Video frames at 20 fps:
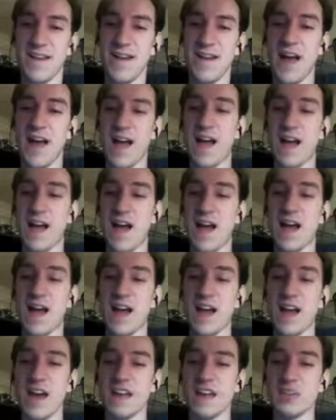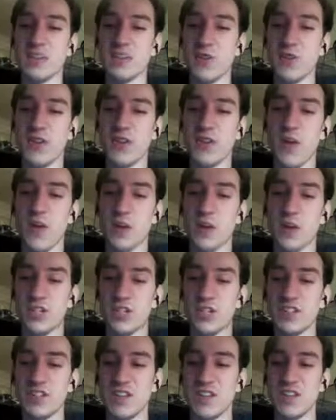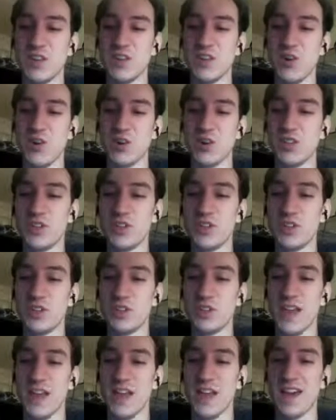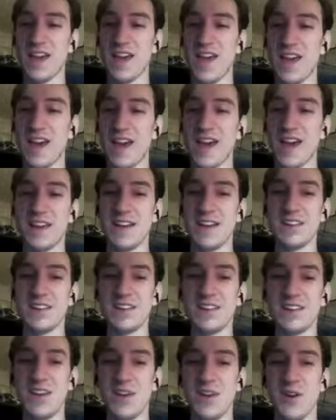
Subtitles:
I guess the only thing I wish is that Joe would just be like, hey guys, you know,